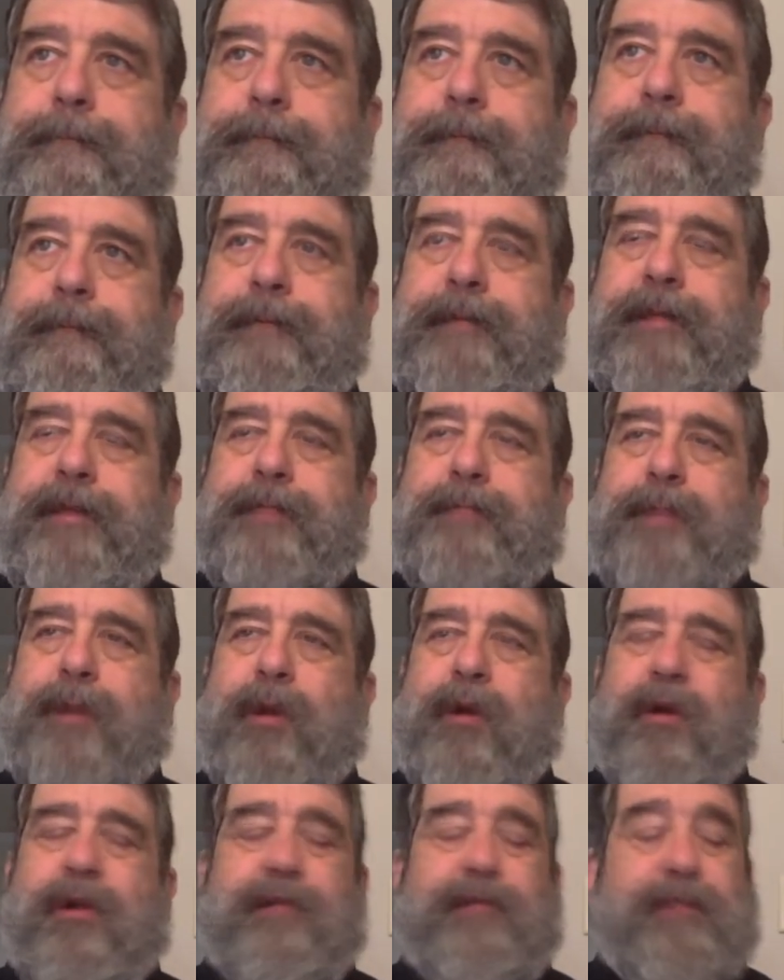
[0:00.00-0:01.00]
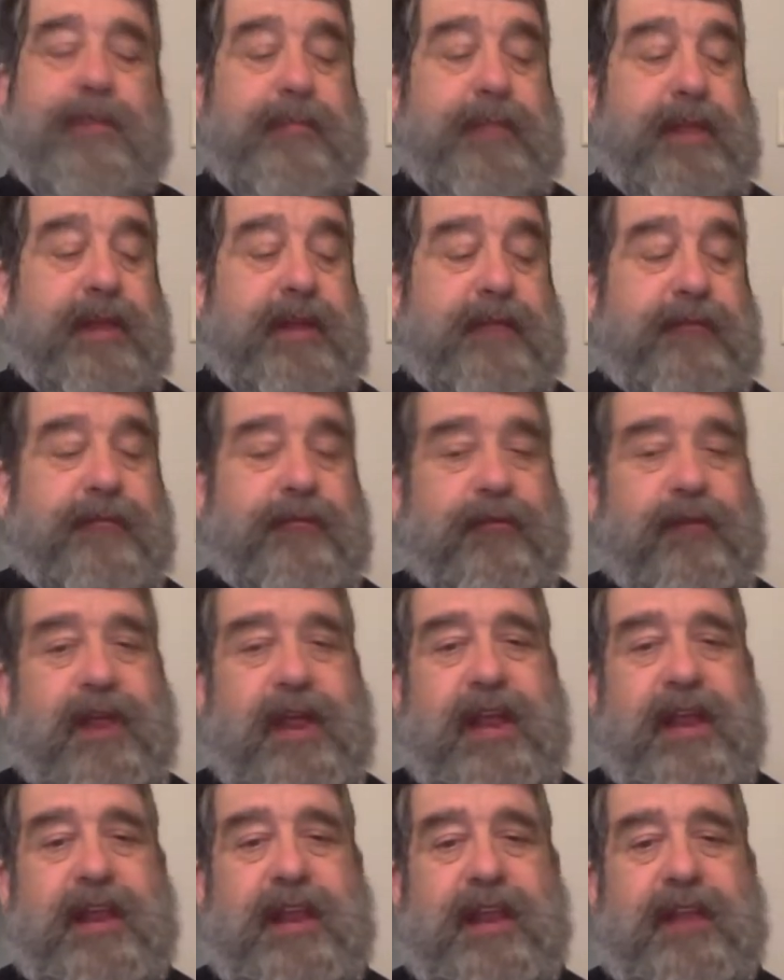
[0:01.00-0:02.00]
this part of them being
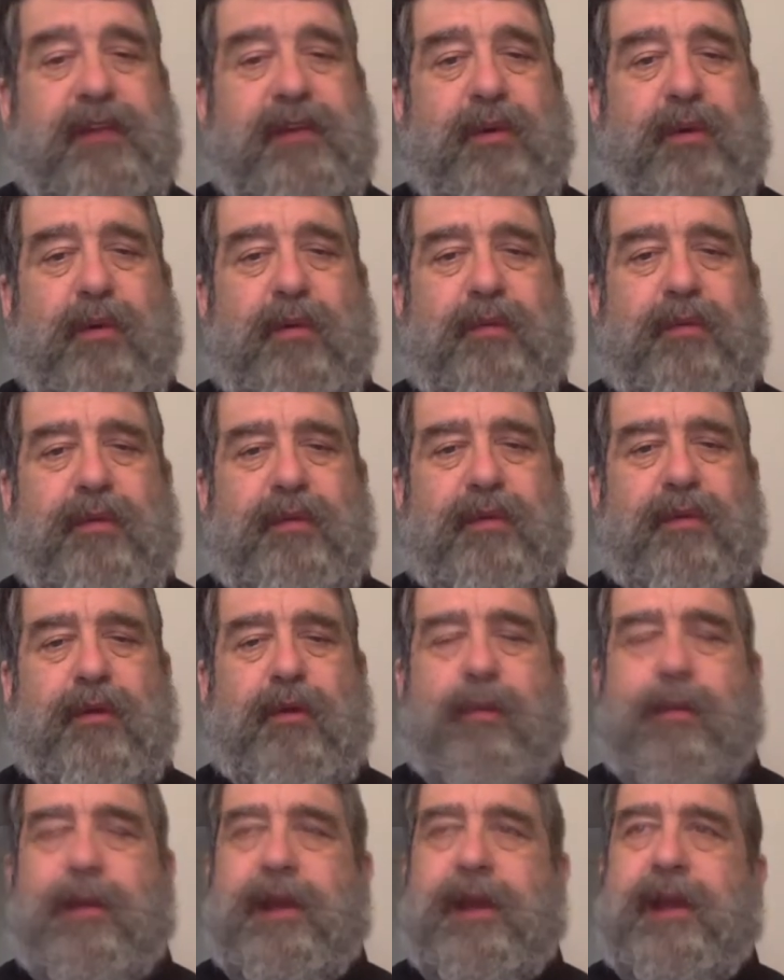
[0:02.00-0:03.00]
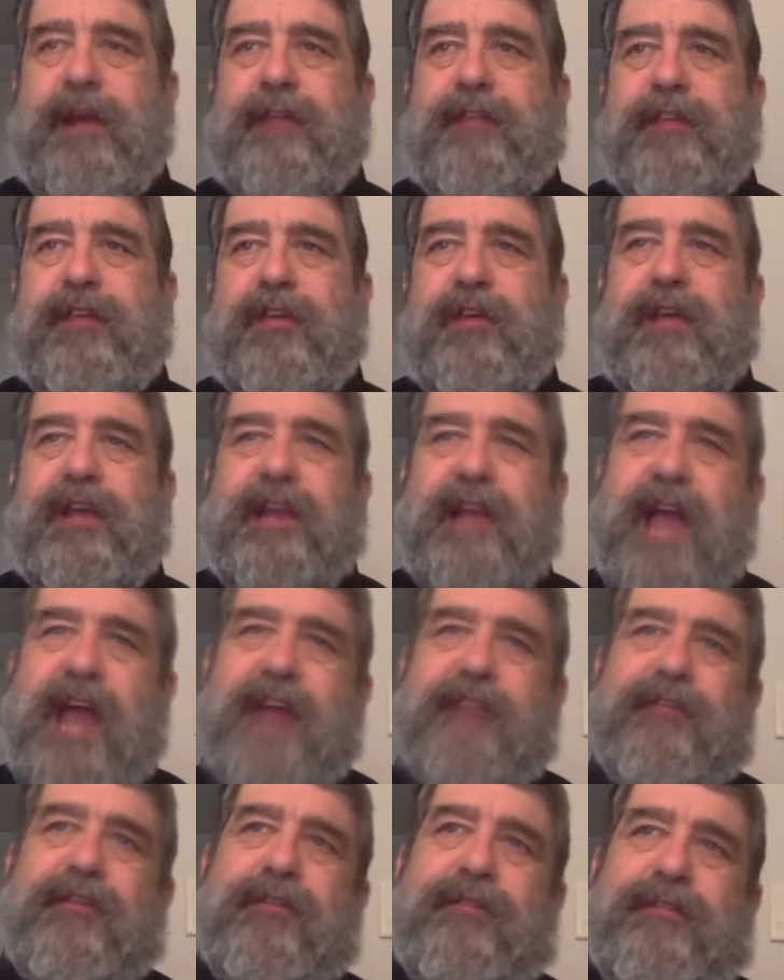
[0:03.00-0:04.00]
afraid, they told nobody anything, you can kind
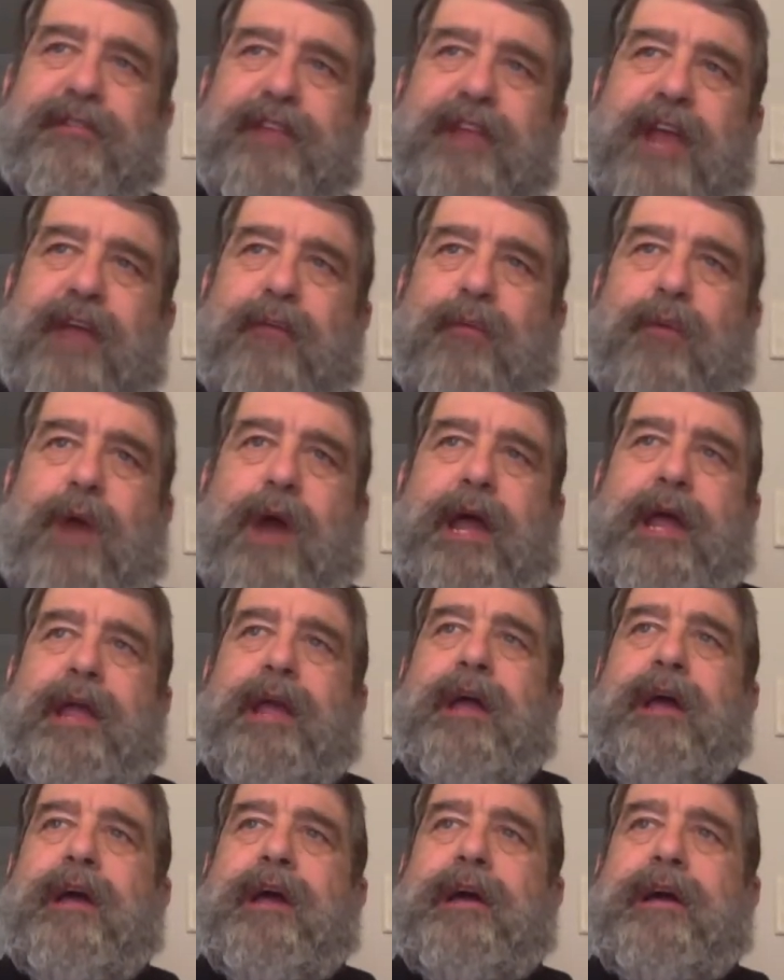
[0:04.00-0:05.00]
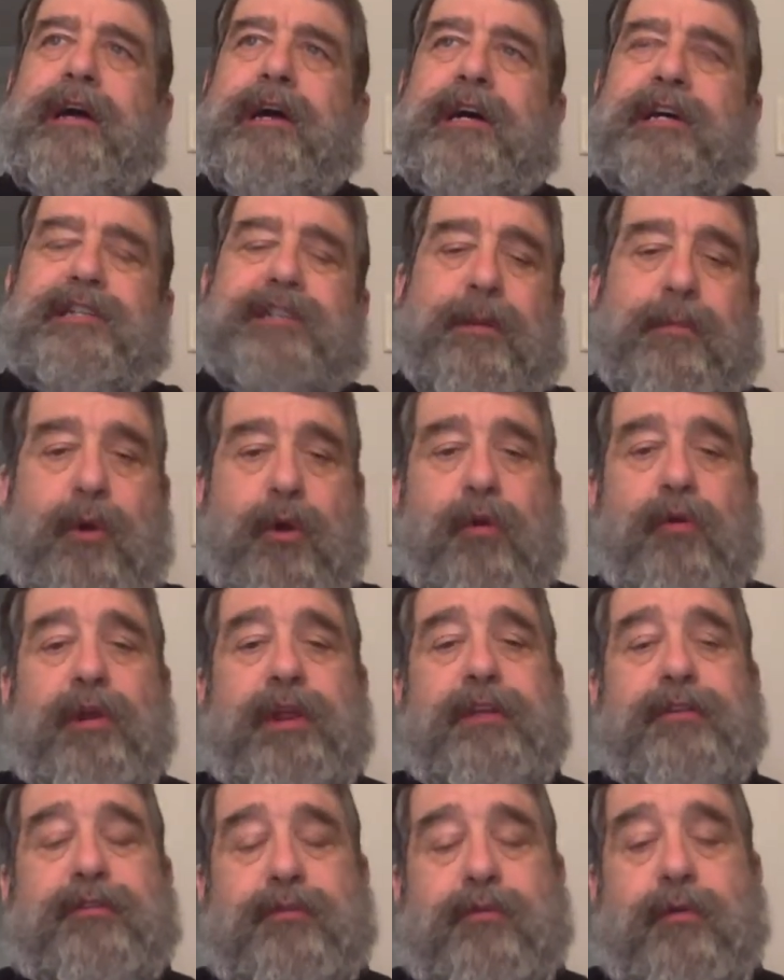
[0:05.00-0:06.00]
of understand why some
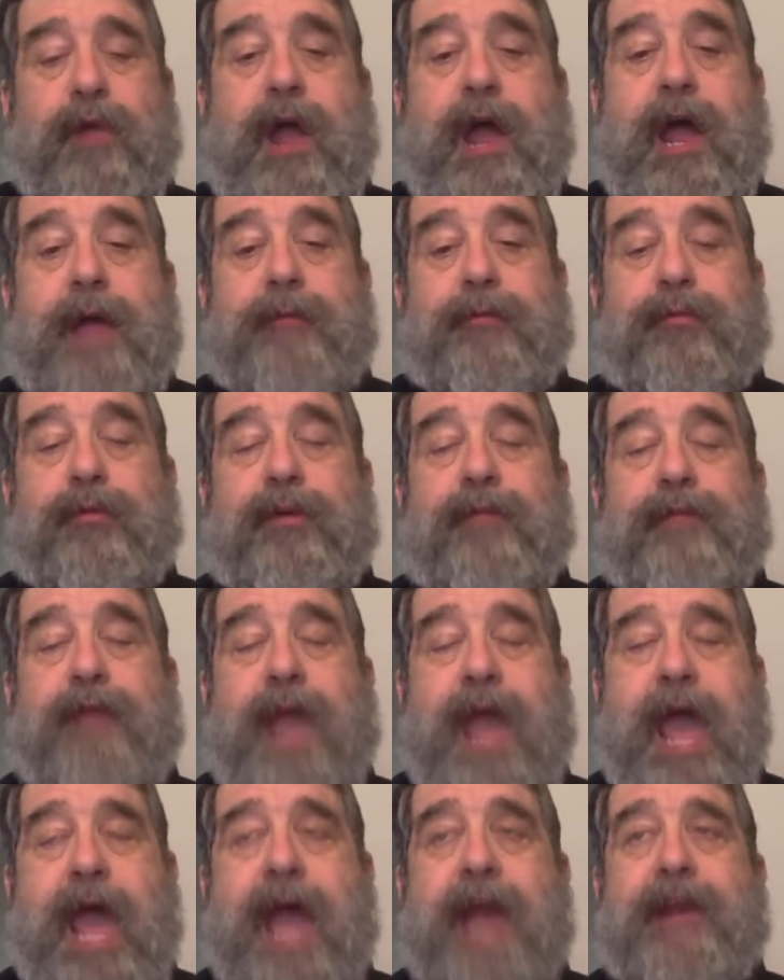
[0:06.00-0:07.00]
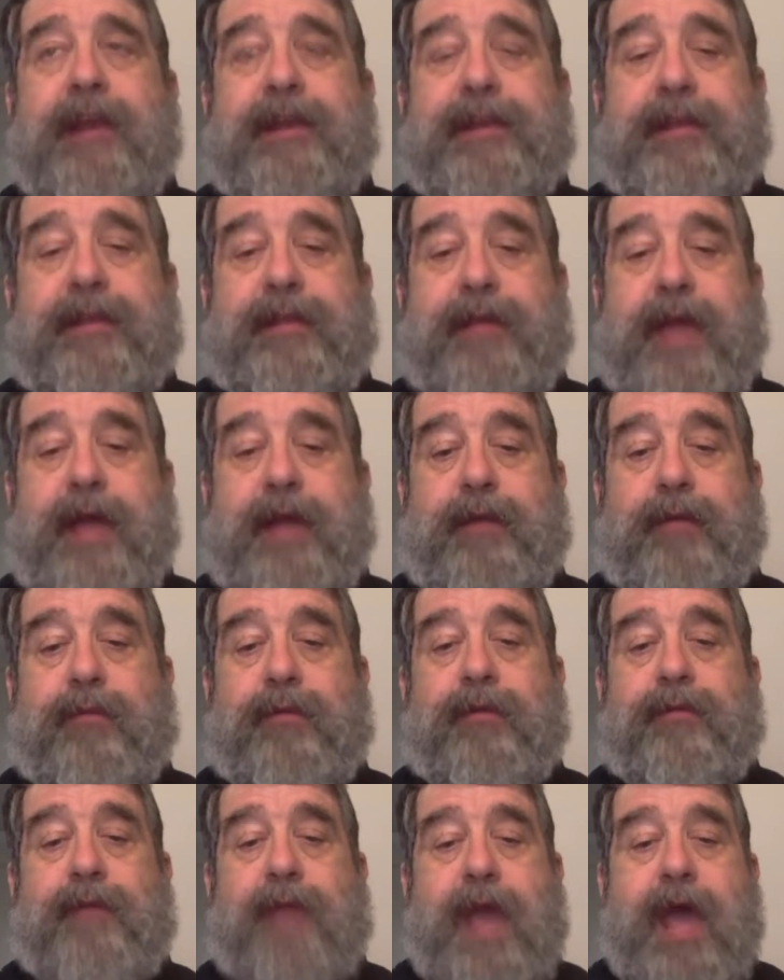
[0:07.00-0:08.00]
early scribes would have added to that,
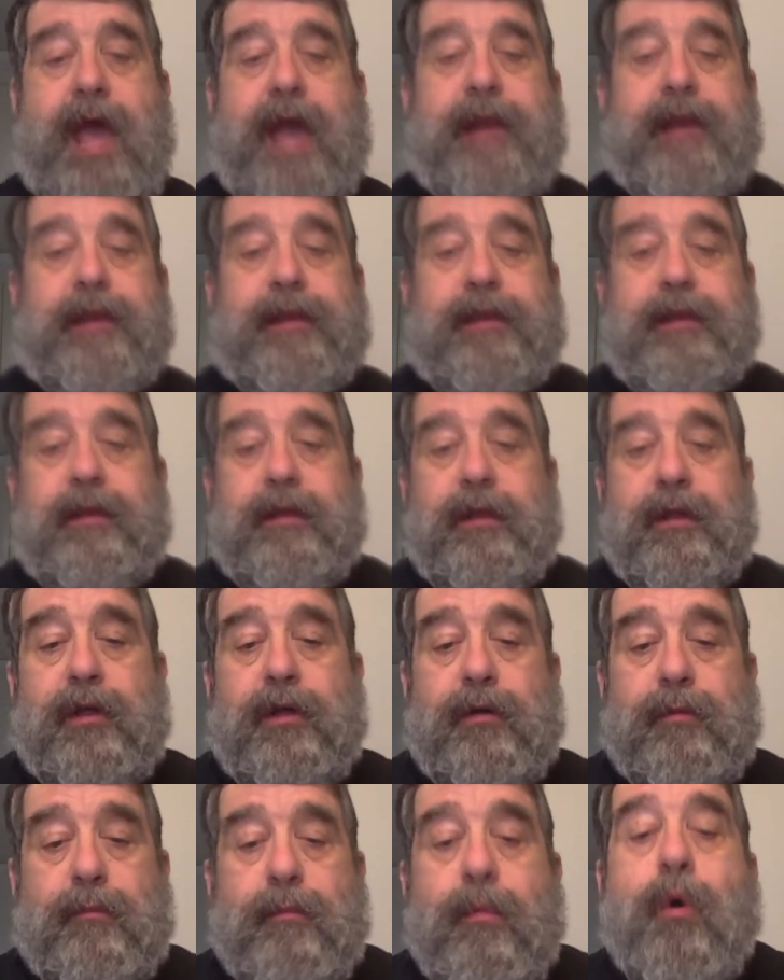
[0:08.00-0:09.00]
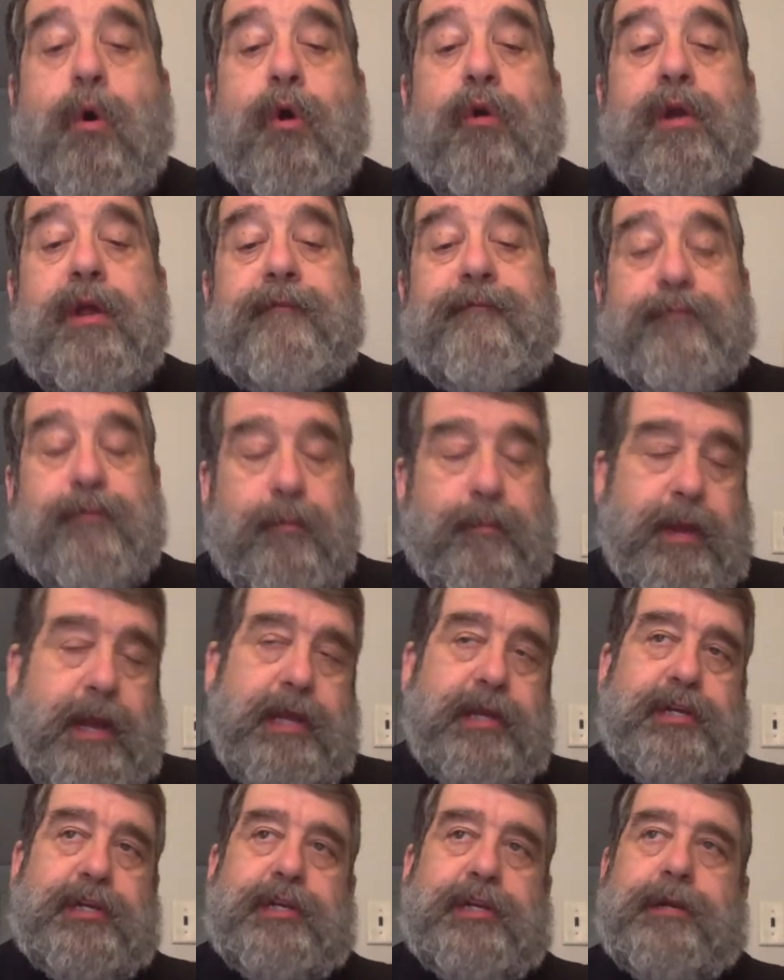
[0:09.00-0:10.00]
would have added more
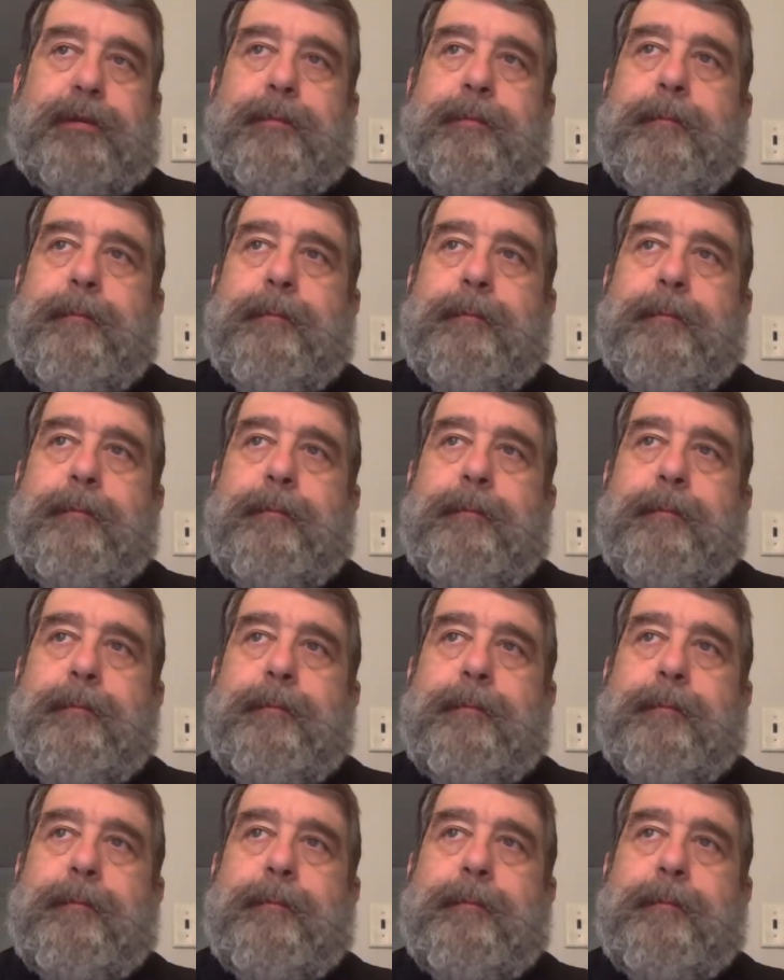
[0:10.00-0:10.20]
information.